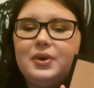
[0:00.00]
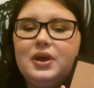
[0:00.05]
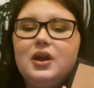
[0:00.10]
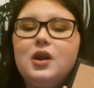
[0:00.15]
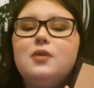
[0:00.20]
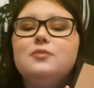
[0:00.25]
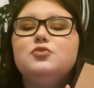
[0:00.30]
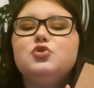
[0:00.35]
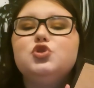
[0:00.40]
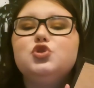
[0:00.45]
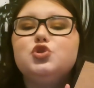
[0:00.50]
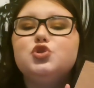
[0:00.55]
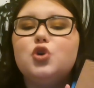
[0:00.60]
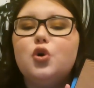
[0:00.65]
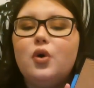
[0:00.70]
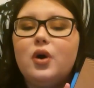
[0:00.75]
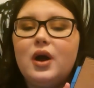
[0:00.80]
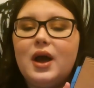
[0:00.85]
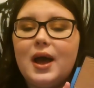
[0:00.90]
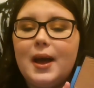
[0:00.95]
and I'm so
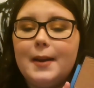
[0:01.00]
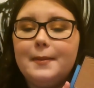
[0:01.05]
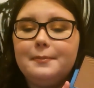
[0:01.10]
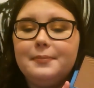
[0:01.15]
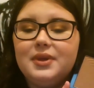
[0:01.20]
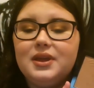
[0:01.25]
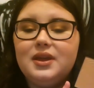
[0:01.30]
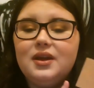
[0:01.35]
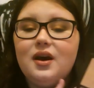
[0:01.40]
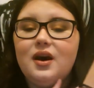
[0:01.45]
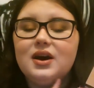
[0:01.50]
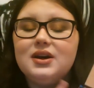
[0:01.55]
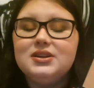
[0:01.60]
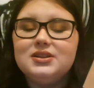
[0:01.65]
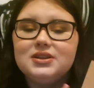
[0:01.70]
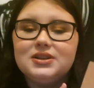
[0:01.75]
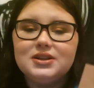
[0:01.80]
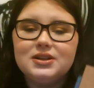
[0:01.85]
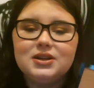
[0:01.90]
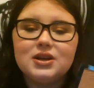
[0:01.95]
happy I
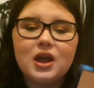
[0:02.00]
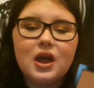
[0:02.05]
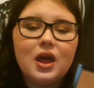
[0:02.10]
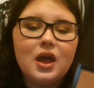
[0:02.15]
did.